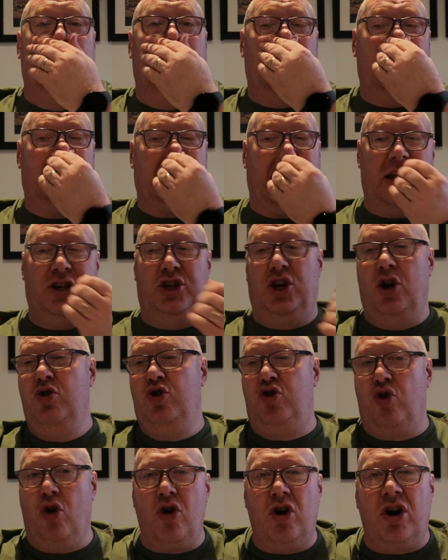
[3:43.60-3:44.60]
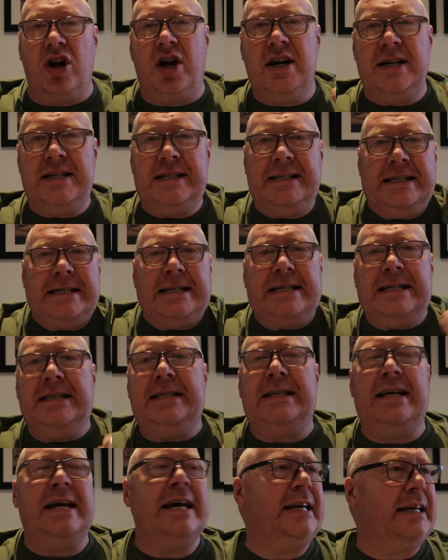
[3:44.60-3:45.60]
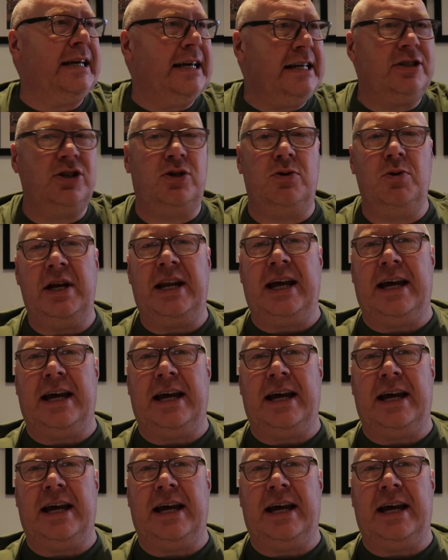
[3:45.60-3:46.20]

Let's get June drunk. Get in there, kids going